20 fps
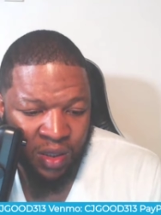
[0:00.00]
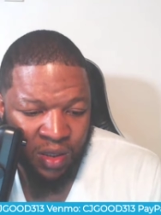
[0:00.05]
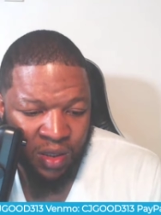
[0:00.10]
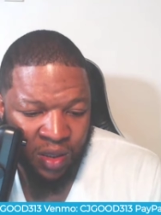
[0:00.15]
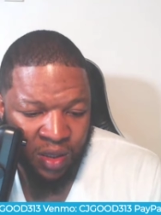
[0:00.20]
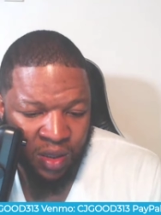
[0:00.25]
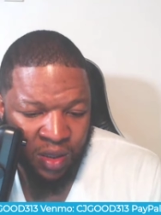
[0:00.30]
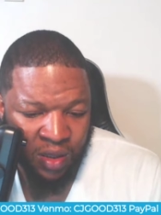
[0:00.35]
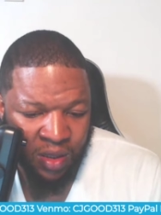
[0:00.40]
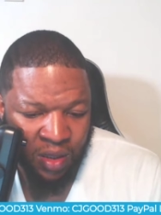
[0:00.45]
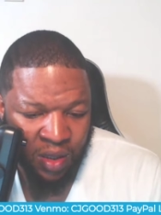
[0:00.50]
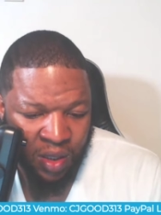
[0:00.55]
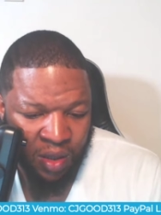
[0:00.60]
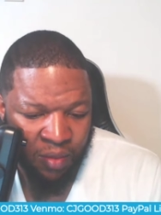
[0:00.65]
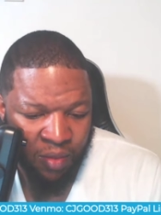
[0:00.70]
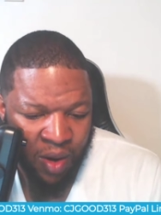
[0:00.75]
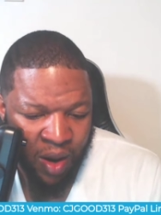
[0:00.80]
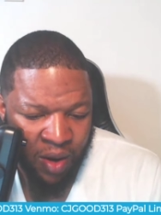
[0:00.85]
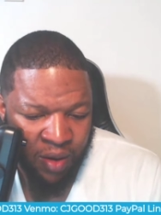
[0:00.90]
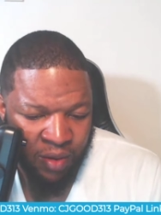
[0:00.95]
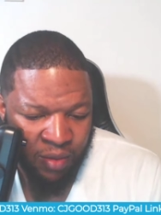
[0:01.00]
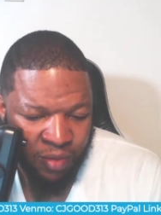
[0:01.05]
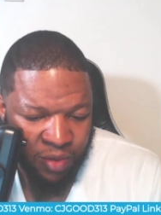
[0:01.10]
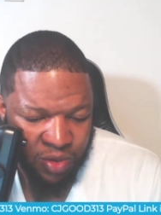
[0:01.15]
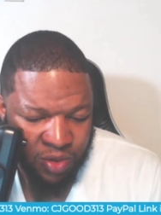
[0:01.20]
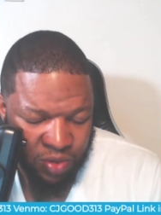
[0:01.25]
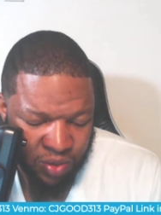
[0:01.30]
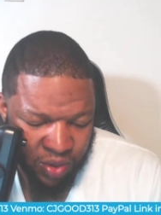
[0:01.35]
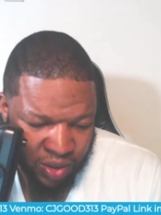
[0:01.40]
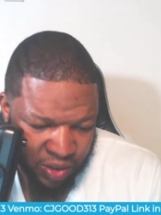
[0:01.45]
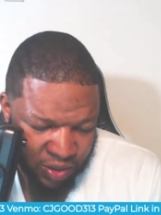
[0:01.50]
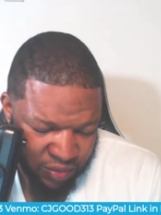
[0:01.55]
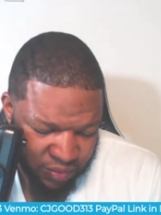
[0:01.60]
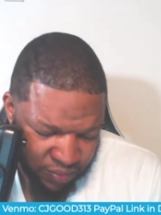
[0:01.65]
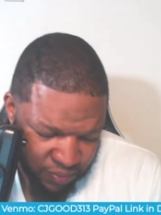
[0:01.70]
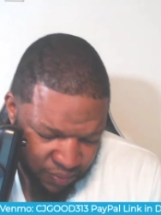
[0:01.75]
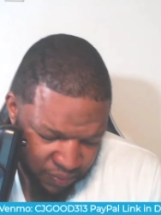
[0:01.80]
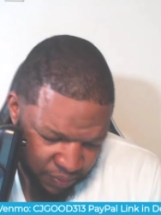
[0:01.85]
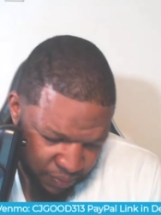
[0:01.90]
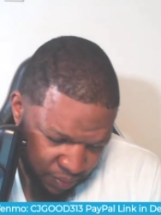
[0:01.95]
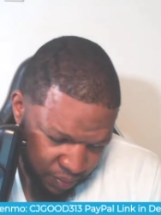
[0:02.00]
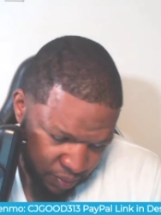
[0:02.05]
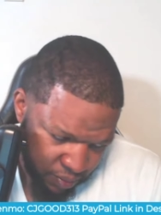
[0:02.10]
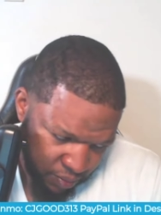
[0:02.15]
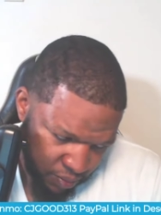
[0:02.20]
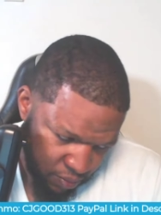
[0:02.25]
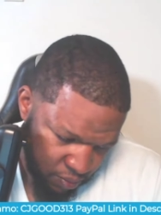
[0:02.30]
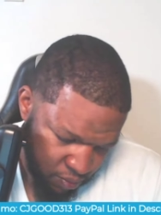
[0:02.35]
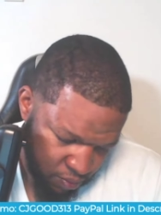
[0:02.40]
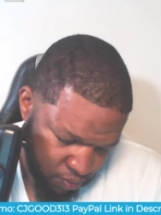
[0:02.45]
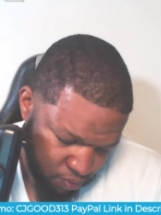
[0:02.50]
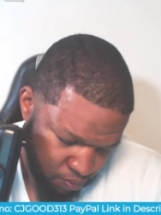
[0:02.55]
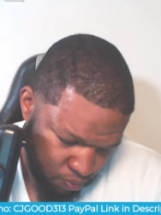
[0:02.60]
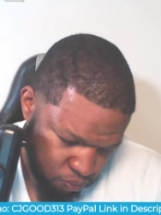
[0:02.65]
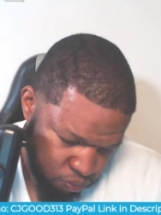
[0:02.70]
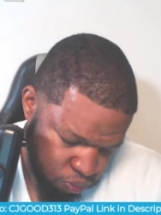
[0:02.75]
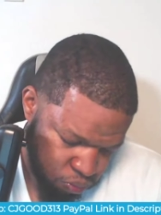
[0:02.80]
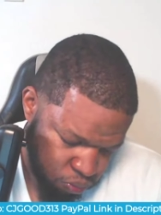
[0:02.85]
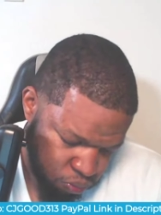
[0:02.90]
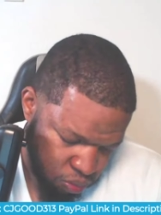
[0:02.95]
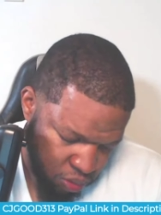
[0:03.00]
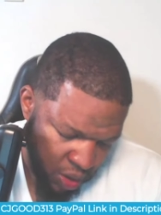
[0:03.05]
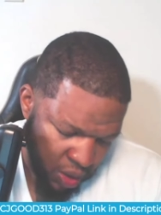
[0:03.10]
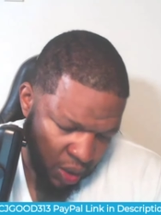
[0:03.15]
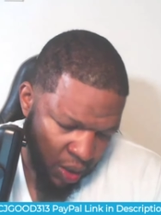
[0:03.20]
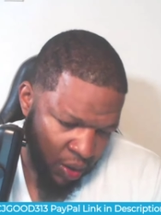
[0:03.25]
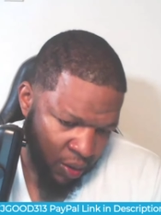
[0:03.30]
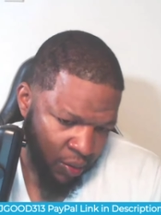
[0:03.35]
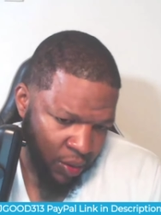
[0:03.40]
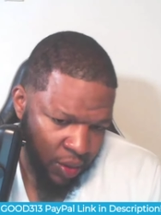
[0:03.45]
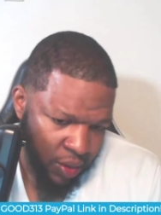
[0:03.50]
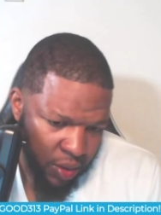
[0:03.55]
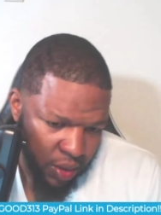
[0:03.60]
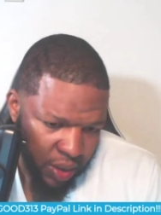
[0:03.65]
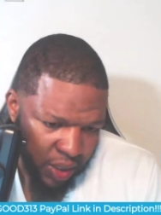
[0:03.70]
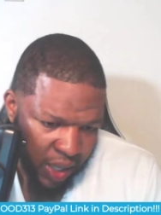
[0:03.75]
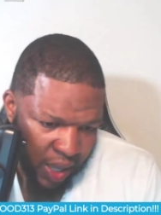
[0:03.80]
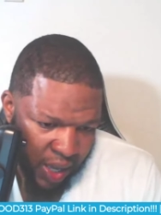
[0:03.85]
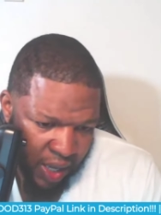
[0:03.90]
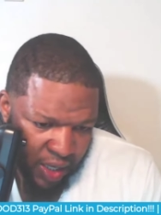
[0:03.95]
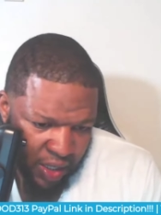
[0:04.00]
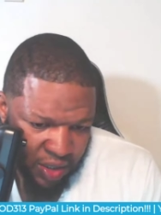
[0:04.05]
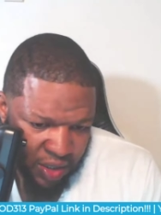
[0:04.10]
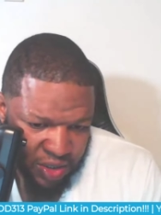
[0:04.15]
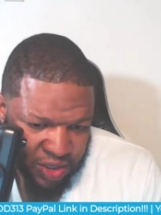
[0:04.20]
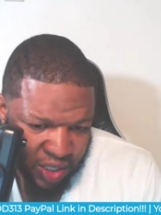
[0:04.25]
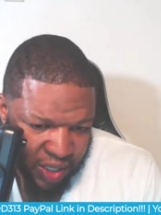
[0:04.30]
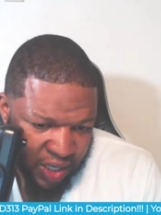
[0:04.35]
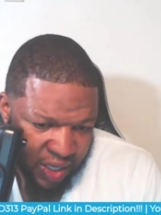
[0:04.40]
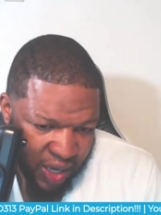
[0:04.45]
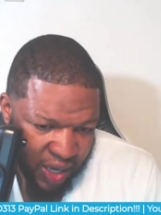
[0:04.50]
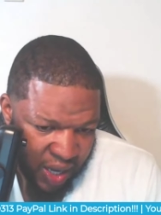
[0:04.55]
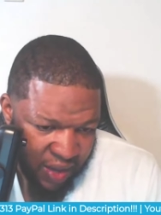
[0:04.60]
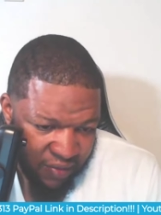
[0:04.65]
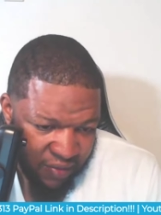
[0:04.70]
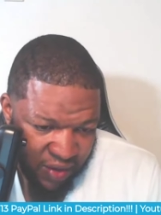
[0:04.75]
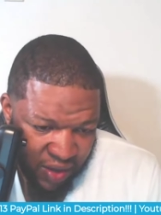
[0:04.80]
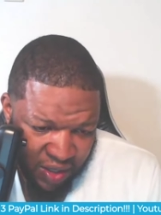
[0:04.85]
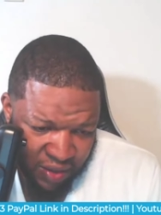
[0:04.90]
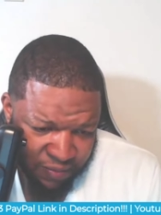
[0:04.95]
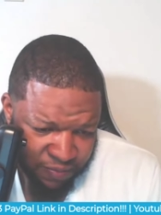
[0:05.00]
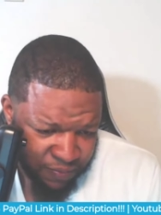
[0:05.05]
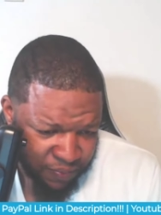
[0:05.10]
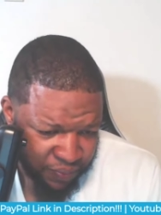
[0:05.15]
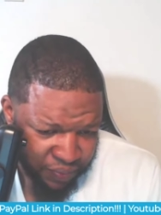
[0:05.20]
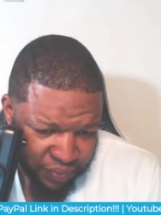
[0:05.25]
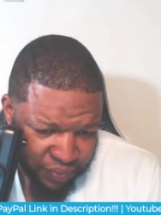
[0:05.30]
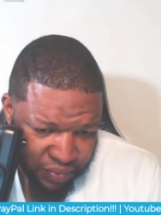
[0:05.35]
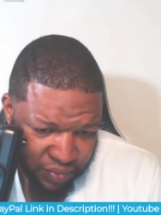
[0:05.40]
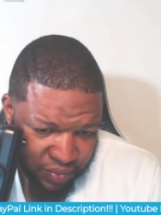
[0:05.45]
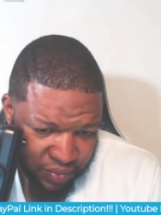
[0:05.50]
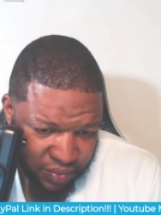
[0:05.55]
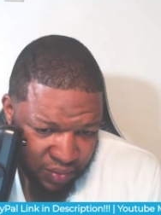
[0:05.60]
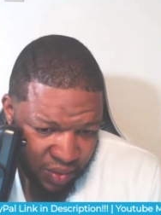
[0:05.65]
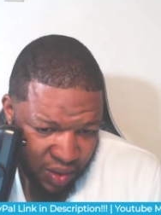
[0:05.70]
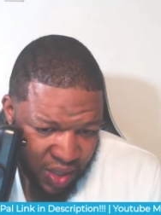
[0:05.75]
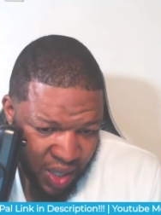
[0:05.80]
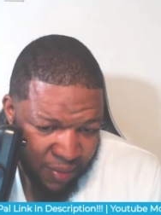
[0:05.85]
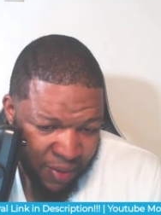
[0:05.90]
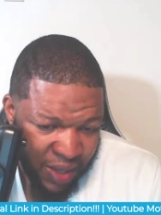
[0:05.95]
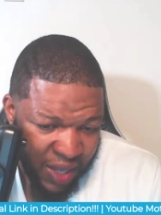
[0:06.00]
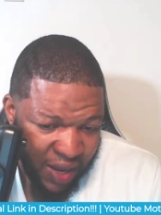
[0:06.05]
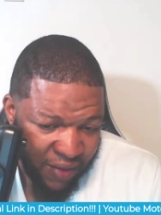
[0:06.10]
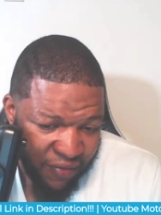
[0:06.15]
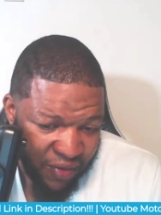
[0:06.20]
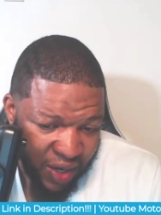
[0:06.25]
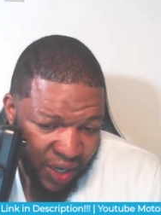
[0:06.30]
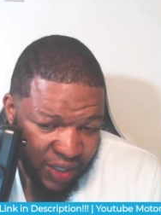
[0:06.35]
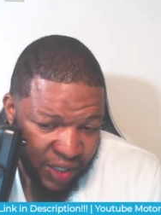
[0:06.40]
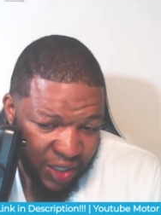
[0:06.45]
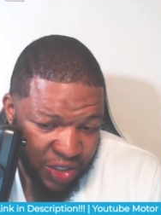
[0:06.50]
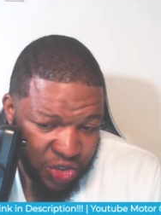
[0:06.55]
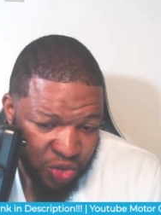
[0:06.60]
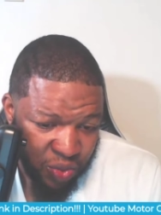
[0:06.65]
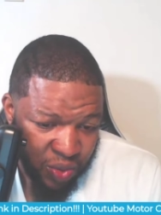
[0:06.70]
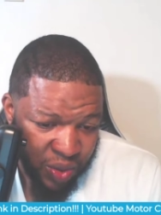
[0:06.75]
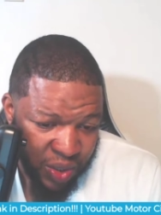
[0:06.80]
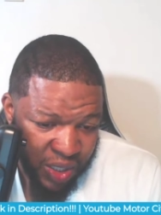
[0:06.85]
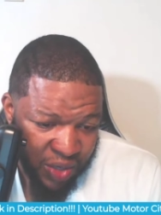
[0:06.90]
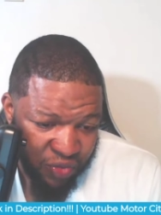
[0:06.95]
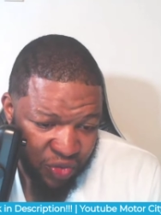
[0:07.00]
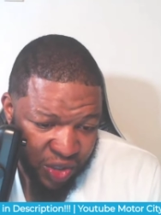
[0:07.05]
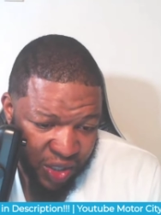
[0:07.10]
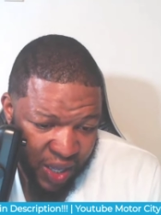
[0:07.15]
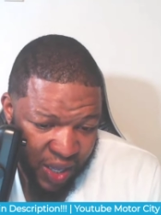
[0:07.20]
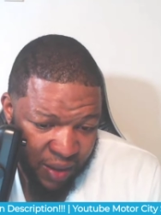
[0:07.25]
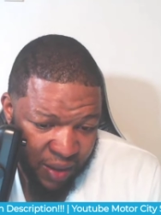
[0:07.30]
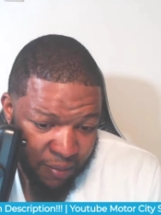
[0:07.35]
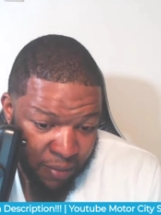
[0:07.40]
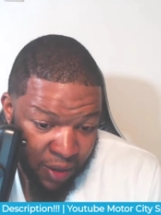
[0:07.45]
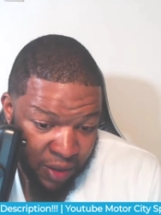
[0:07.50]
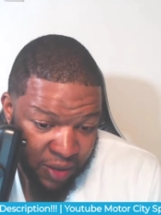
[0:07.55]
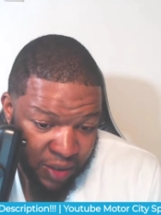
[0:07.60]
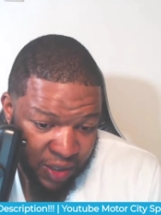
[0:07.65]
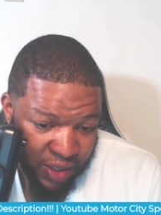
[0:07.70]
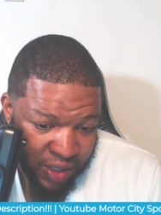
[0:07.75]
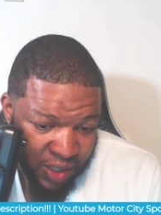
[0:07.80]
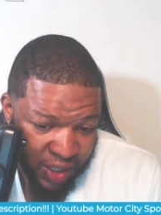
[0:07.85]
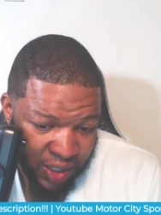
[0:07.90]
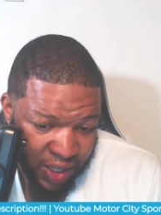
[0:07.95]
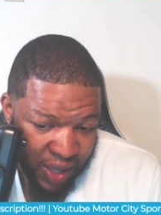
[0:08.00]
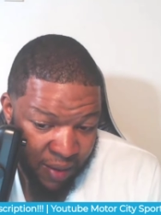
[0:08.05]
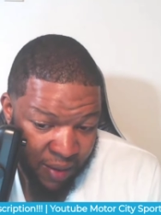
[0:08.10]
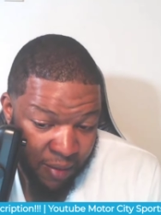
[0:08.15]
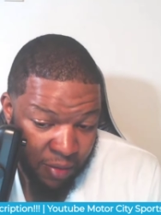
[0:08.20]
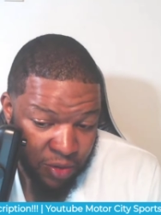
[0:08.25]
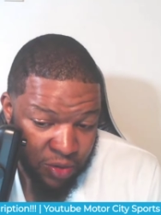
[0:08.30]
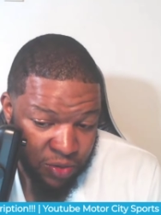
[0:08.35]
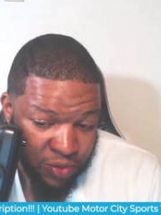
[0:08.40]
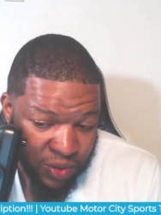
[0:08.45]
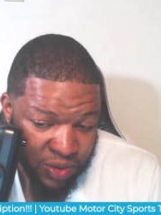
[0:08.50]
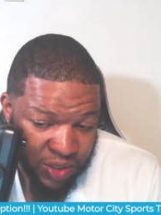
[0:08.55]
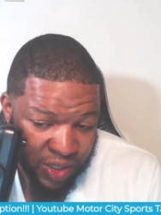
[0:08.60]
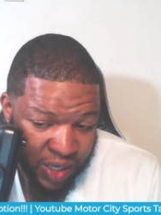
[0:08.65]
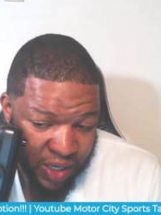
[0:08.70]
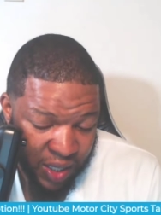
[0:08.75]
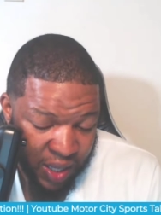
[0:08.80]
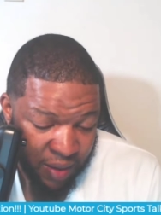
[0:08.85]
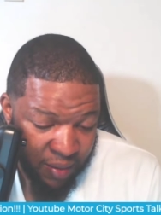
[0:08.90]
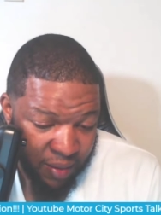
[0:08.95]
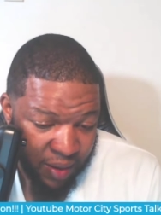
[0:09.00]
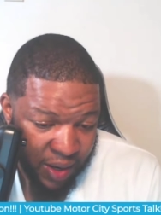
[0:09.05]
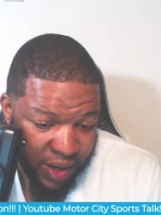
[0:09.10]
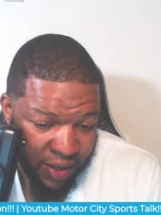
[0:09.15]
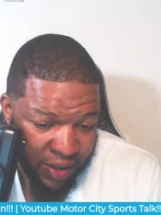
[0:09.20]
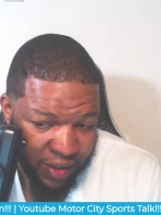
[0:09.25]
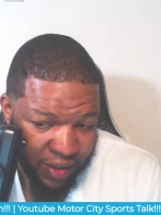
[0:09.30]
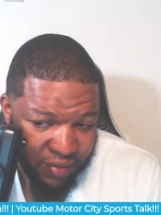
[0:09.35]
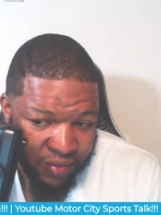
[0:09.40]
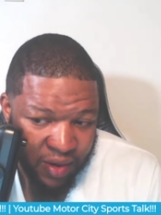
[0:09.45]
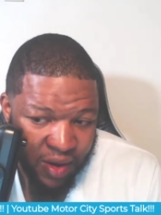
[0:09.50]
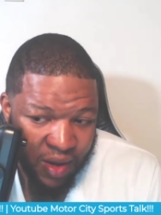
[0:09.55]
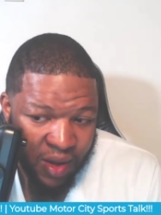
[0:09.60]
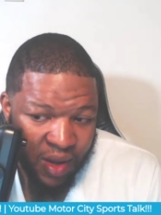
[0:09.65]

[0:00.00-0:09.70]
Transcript: the the camaraderie between you know Cade and Jaden Ivey and I mean, I feel like they should have won every game but the Knick game. I almost went to that game, glad I didn't.